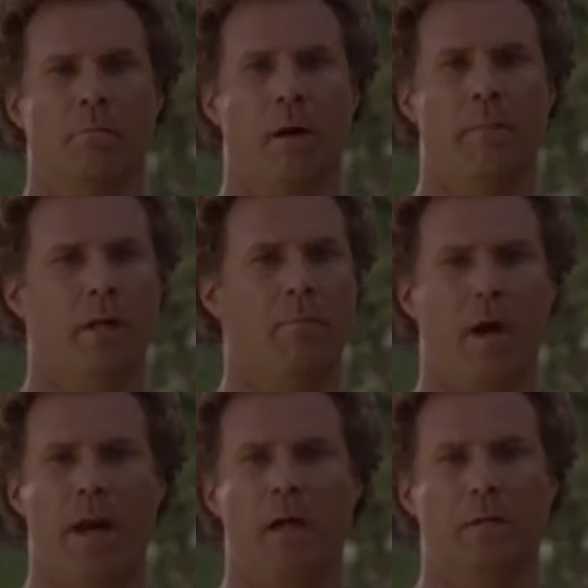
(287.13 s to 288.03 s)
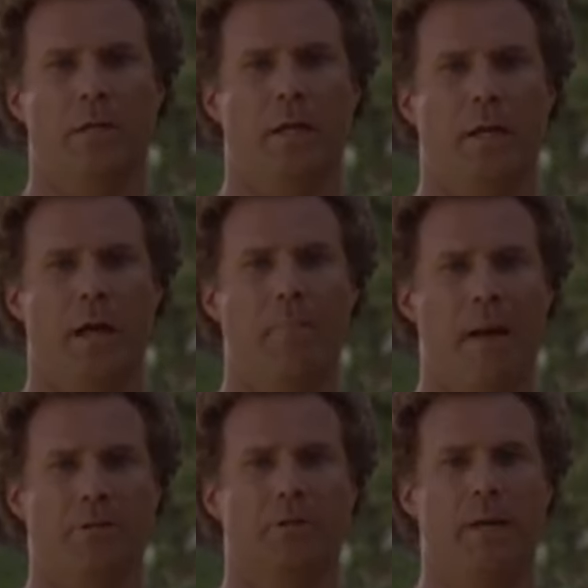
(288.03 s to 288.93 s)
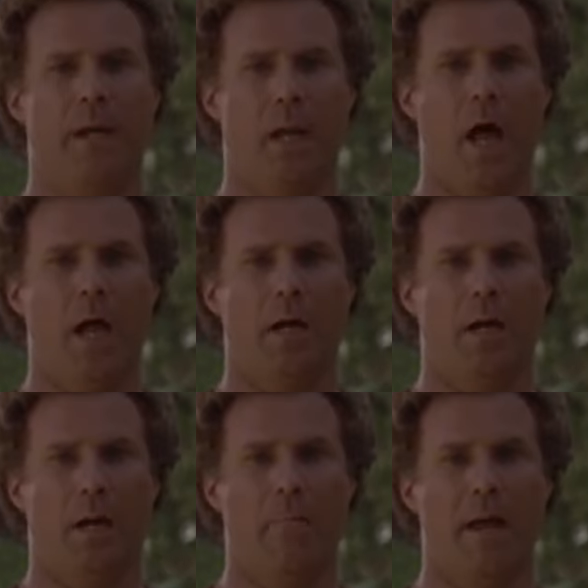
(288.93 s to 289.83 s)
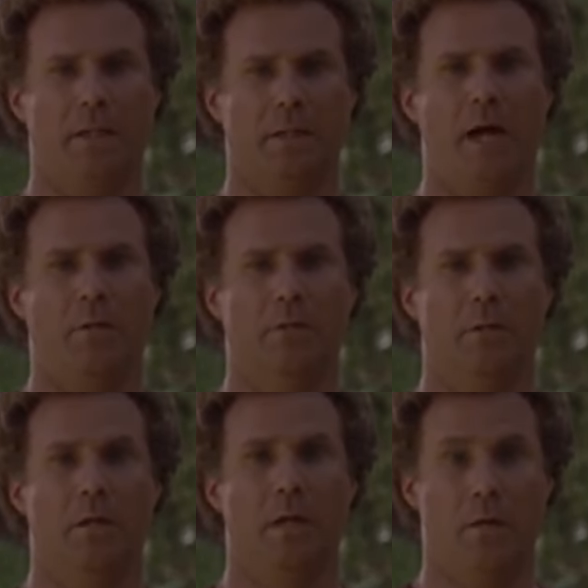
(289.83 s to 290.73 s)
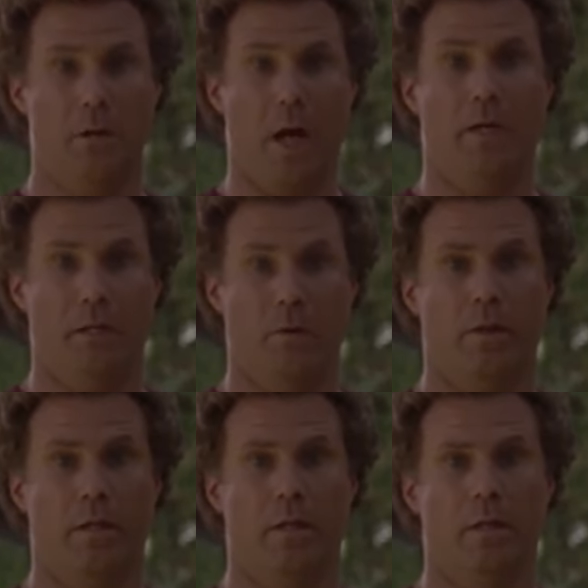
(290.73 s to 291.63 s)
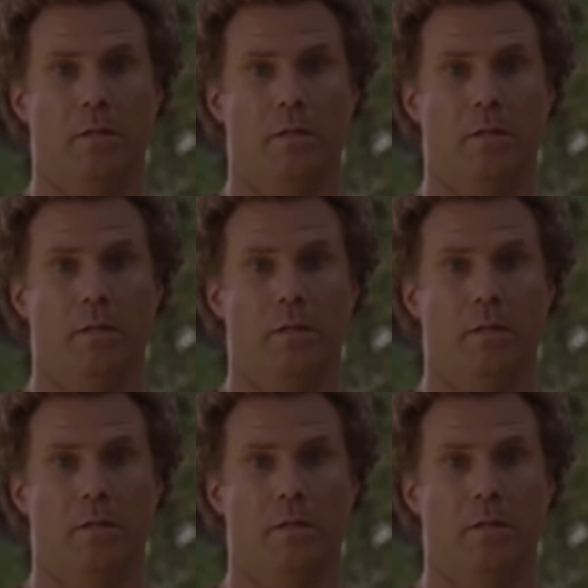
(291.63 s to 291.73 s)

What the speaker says: I'm gonna come right out and say it. I masturbate a lot, and I make sounds, and you gotta deal with it.